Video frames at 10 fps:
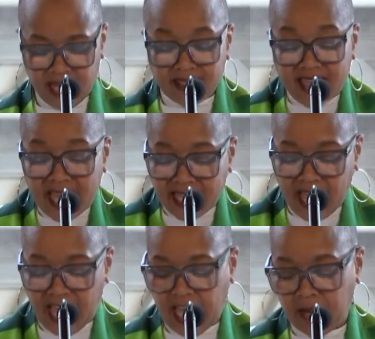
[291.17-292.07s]
They
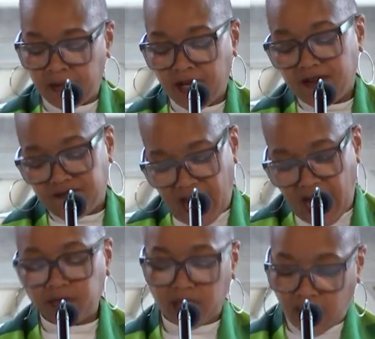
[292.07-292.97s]
came,
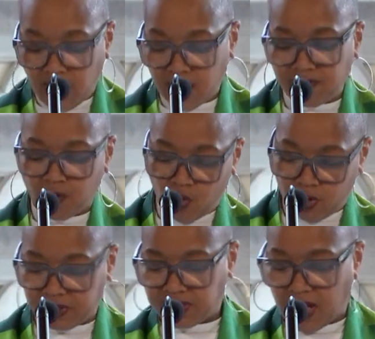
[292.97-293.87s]
found love
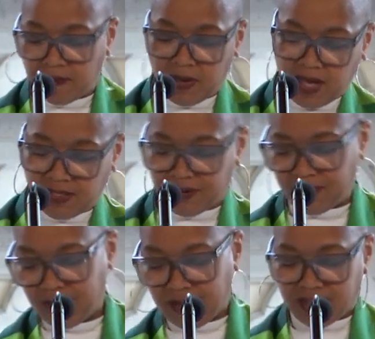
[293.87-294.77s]
or some
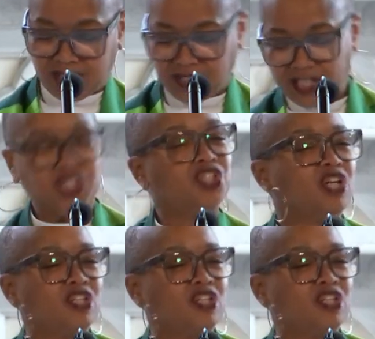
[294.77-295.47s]
other such